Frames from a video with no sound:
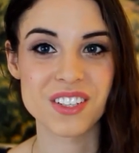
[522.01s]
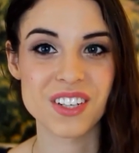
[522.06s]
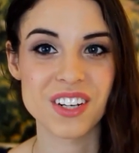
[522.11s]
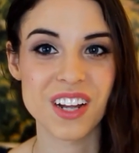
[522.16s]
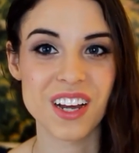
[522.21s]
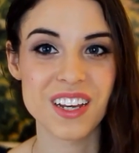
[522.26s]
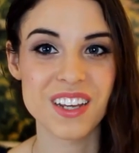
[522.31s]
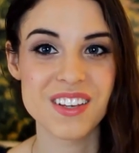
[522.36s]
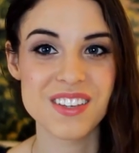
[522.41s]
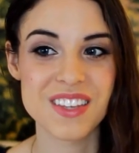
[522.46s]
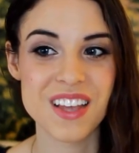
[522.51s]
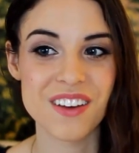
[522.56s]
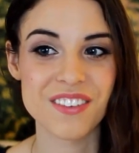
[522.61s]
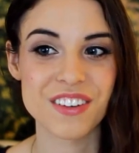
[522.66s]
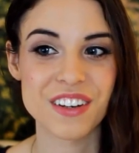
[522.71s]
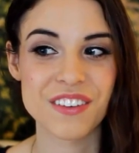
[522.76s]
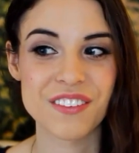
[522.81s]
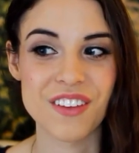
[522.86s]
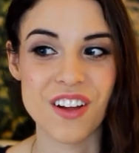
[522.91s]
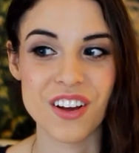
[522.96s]
should I use
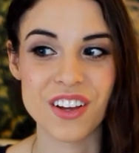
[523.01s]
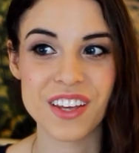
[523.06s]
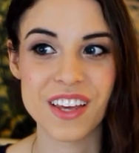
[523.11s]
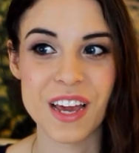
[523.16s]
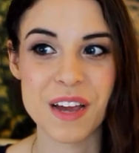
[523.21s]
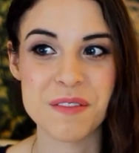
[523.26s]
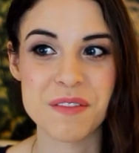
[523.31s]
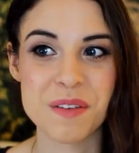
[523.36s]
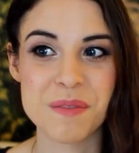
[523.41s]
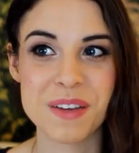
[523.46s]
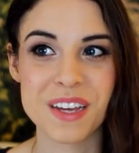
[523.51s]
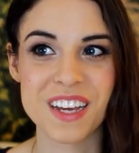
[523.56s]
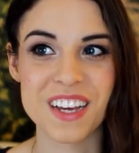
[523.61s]
that for a vlogging camera,